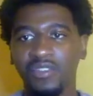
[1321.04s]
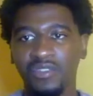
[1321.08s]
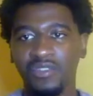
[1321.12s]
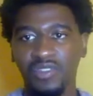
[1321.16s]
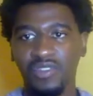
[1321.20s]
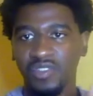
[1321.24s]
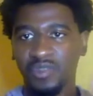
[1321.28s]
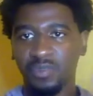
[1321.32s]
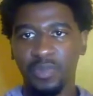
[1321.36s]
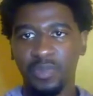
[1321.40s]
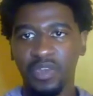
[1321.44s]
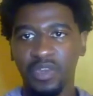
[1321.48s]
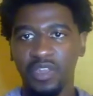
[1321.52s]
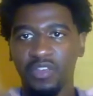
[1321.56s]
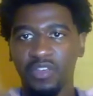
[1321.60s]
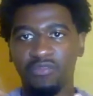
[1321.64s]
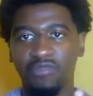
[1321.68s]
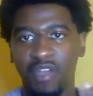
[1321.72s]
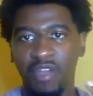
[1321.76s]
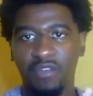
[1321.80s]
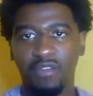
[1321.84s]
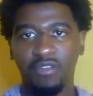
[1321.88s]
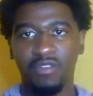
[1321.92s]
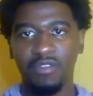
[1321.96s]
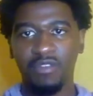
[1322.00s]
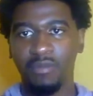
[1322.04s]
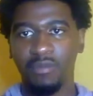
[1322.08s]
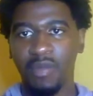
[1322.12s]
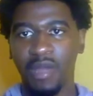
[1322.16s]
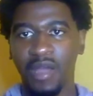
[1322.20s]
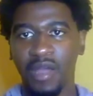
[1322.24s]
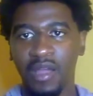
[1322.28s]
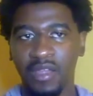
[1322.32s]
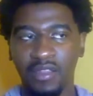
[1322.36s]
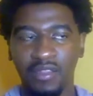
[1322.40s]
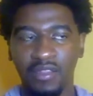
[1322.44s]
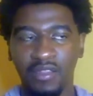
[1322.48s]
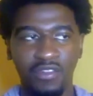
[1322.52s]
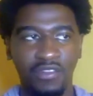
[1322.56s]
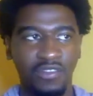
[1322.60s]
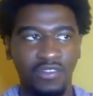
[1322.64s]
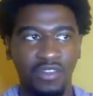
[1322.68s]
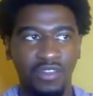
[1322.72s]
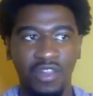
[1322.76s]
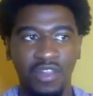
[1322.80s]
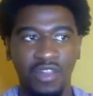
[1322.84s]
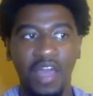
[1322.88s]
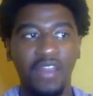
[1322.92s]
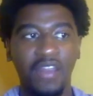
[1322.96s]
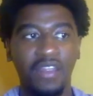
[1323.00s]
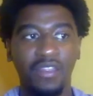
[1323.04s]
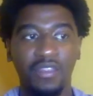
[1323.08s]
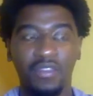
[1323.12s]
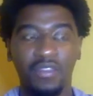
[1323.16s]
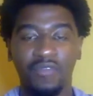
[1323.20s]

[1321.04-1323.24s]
spinning around in their mind. It's a lot of